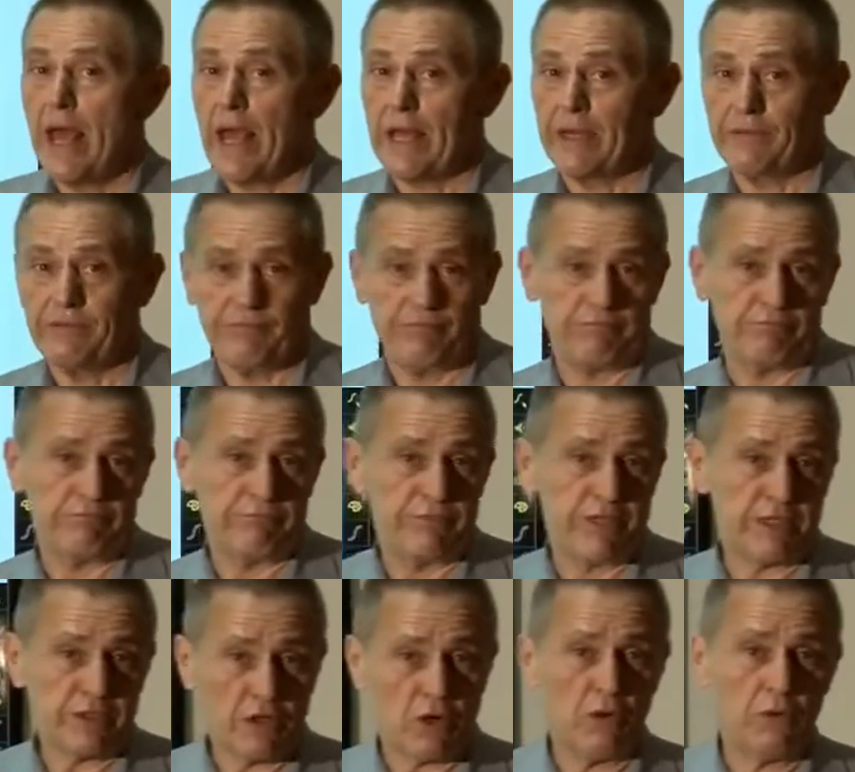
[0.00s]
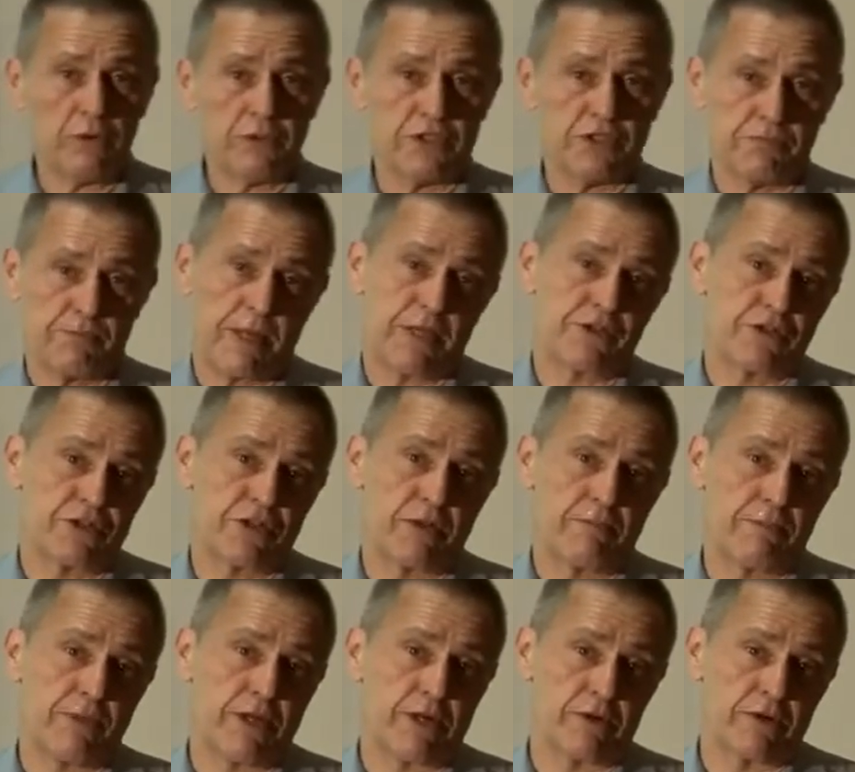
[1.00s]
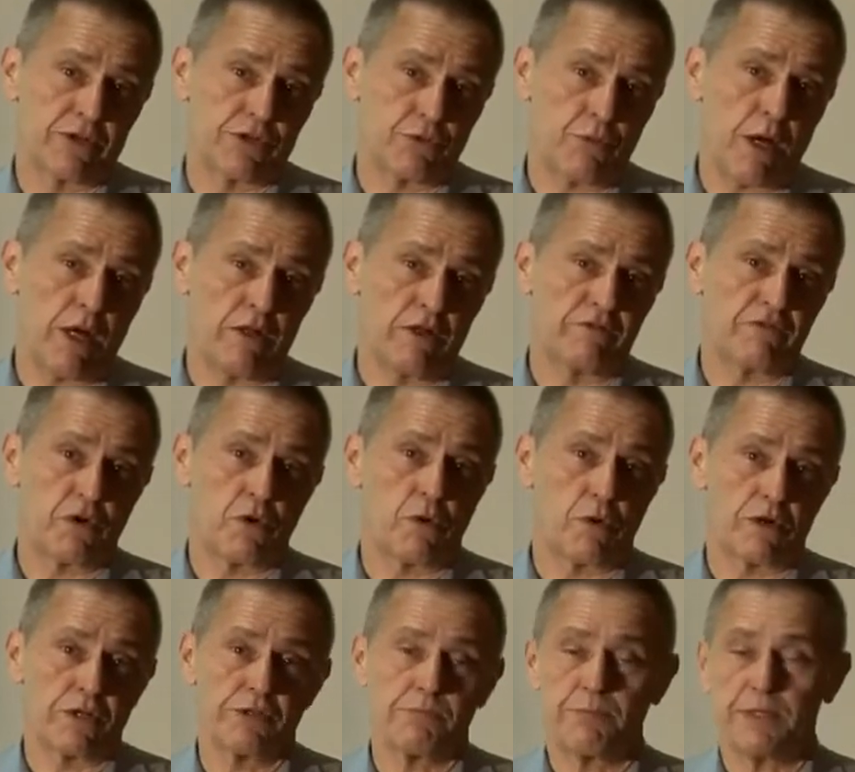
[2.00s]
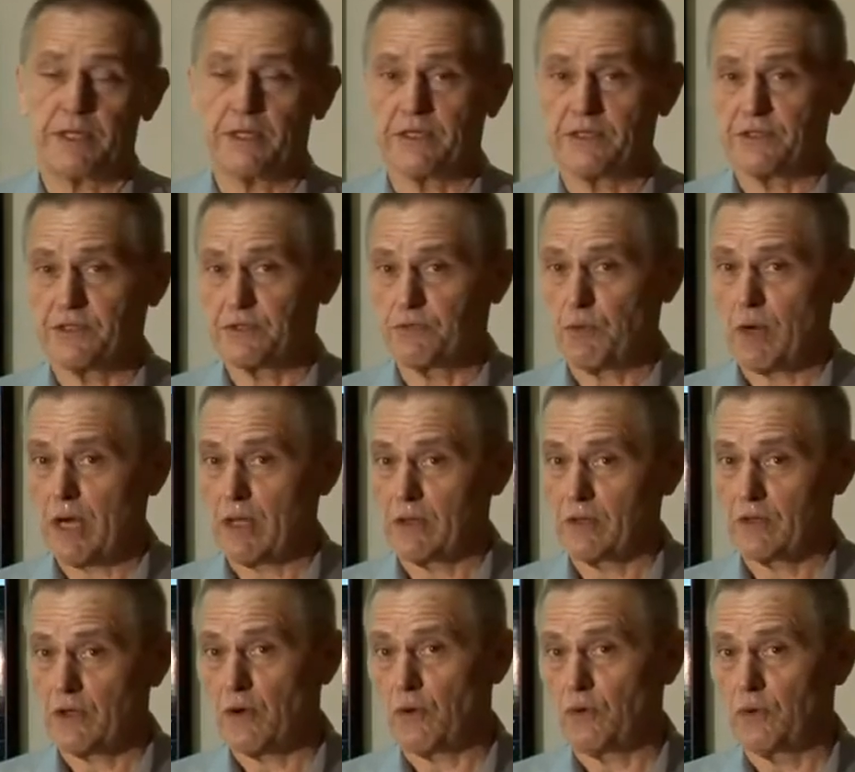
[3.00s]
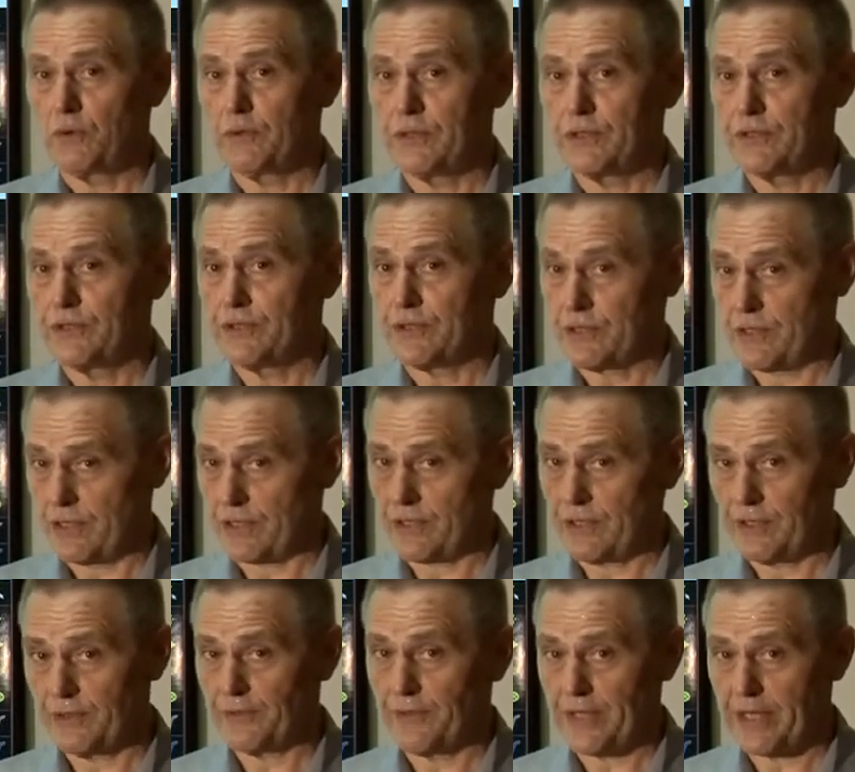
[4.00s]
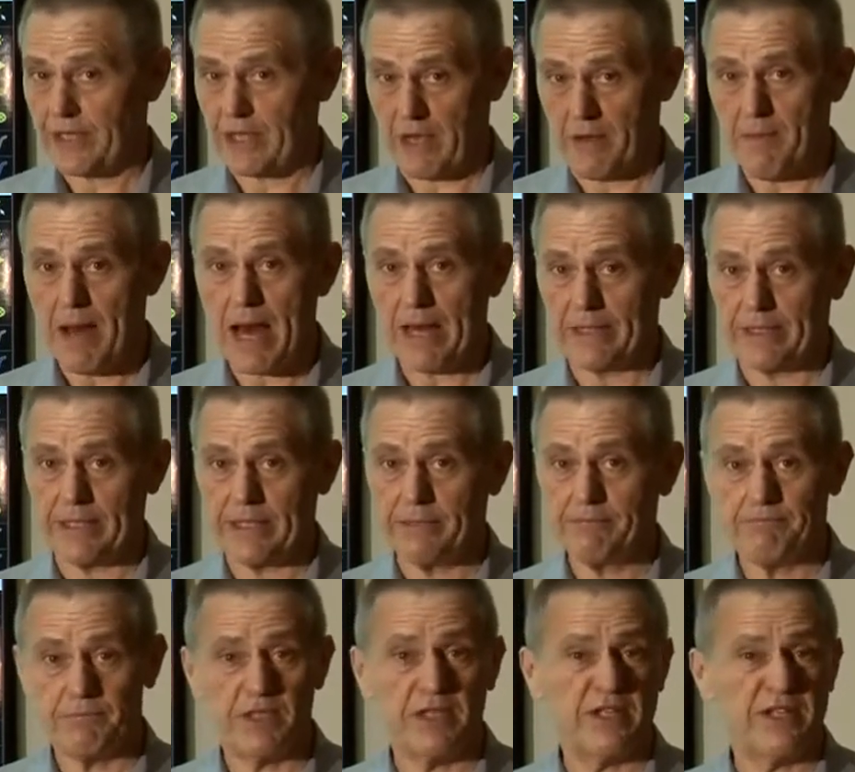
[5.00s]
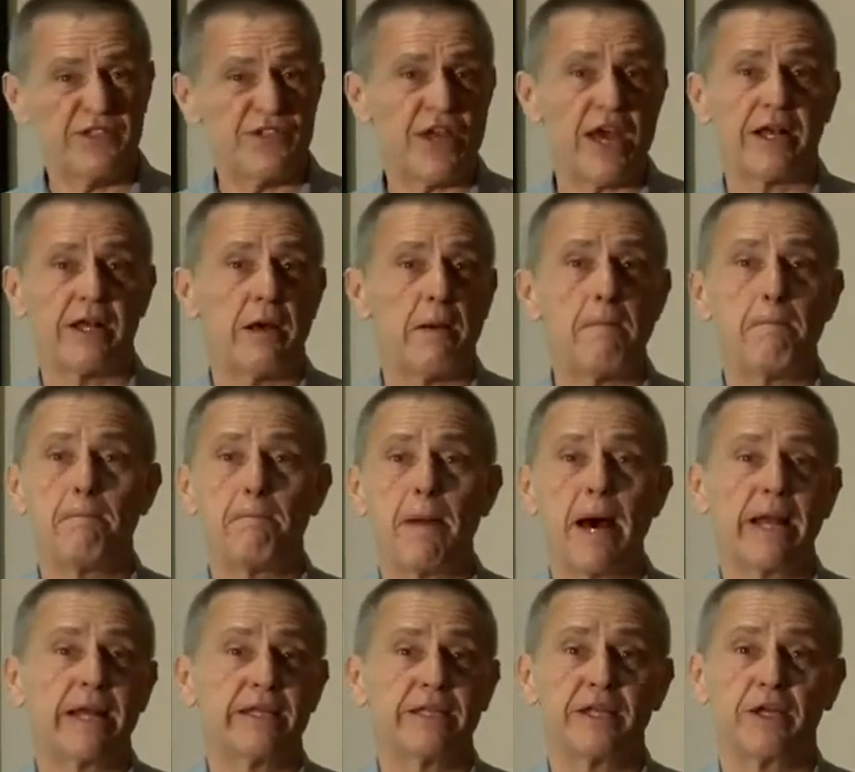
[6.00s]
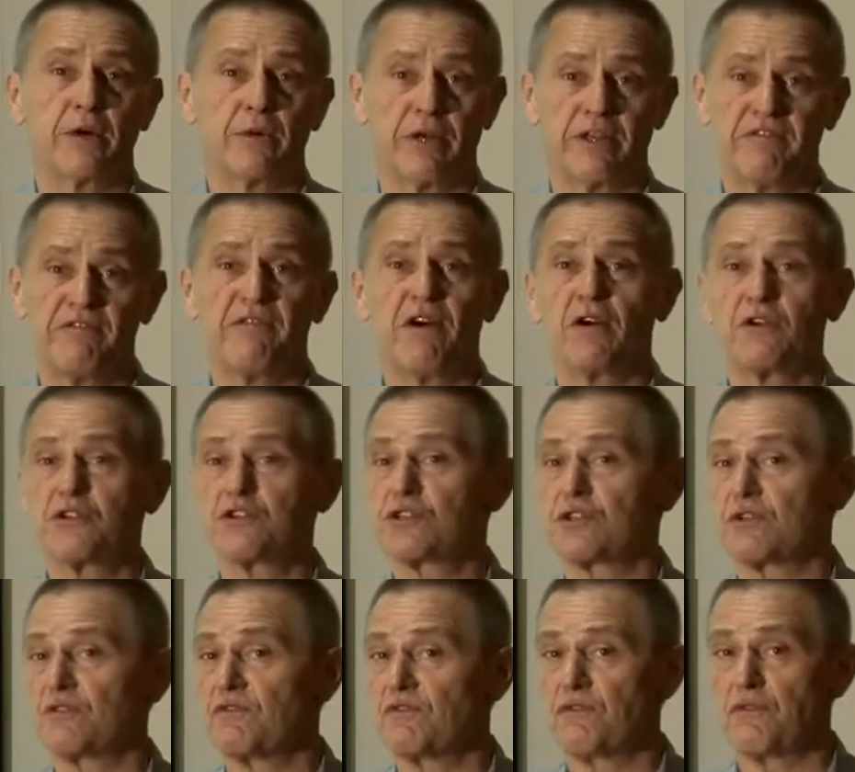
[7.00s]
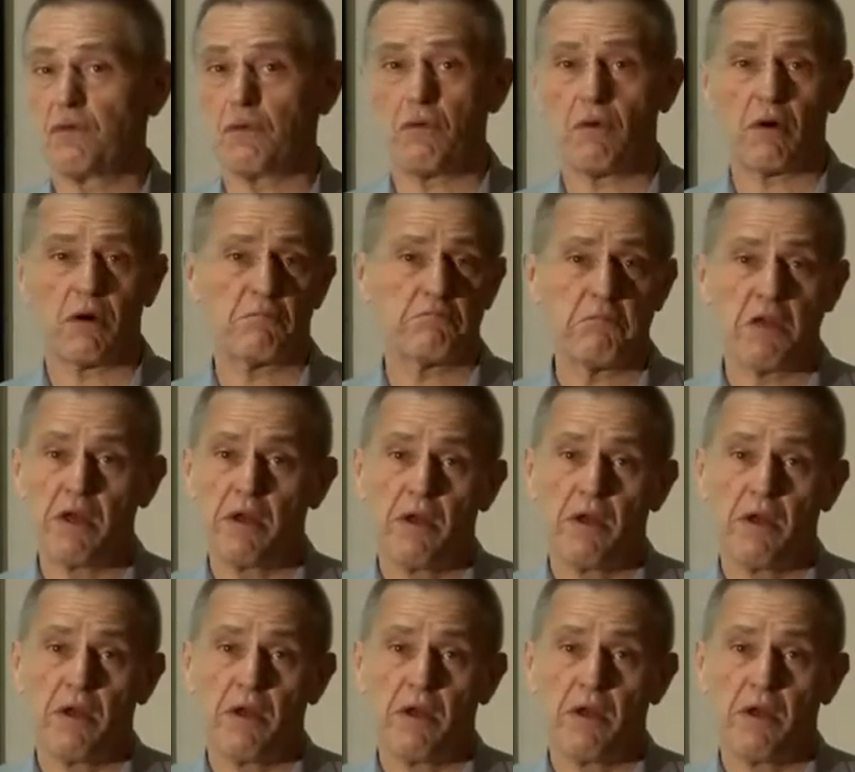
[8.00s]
And then gold is mentioned up there as well, of course, because while gold is clearly a commodity, it has had a monetary function for